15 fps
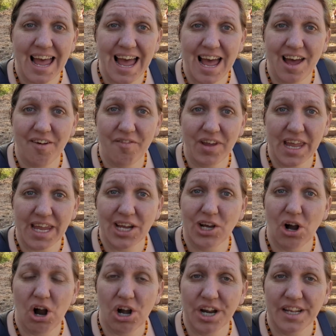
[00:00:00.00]
have a
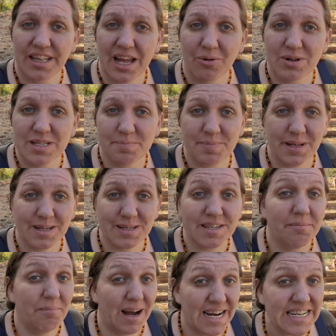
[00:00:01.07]
garden that was built
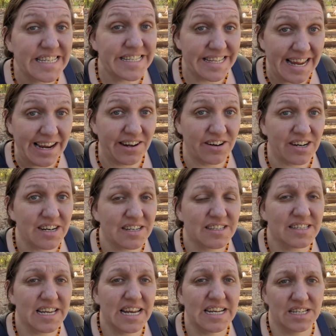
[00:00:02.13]
to my
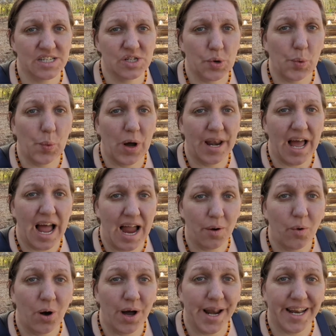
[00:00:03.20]
standards and to what I
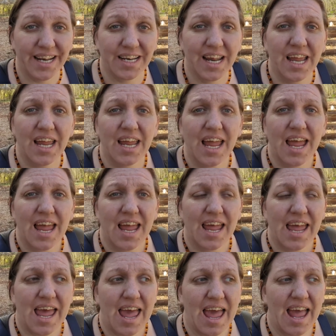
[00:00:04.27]
wanted.
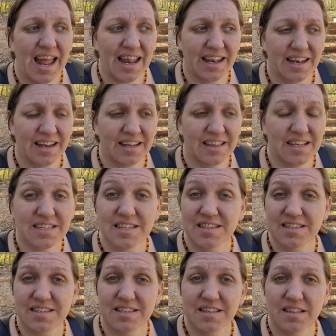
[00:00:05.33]
And this
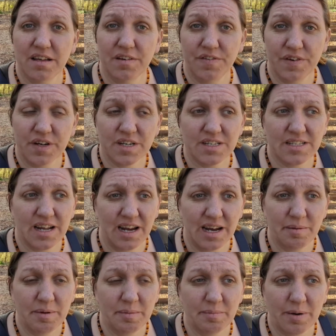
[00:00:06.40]
is the first
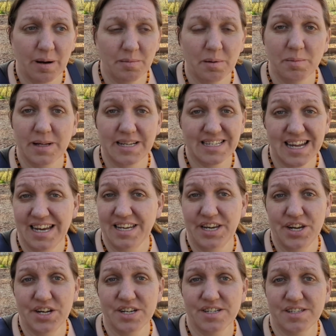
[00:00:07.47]
time in probably 10
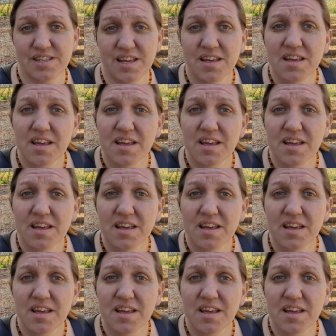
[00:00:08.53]
years